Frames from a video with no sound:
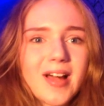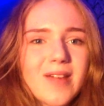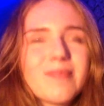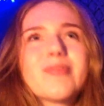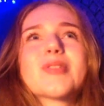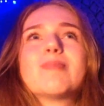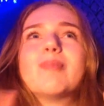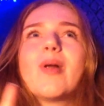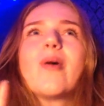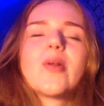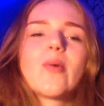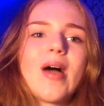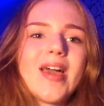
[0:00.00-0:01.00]
I was
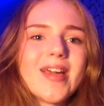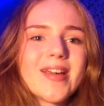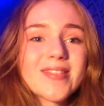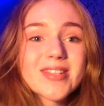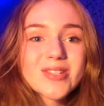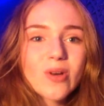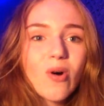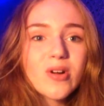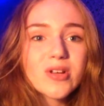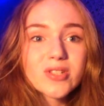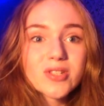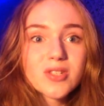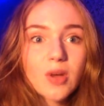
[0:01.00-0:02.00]
blown away. This
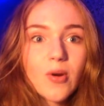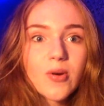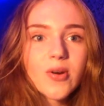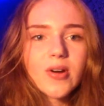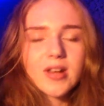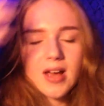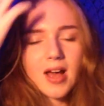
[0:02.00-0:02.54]
song is so good.